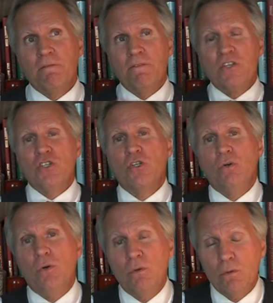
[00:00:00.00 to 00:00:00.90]

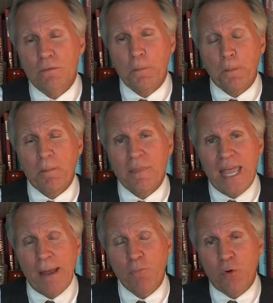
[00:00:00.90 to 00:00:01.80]
physical
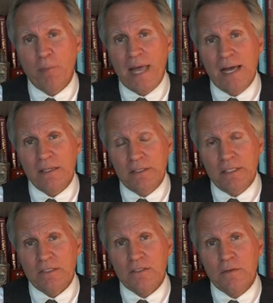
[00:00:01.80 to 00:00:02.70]

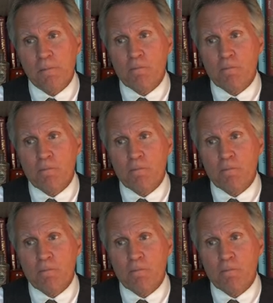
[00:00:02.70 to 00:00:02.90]
abnormalities.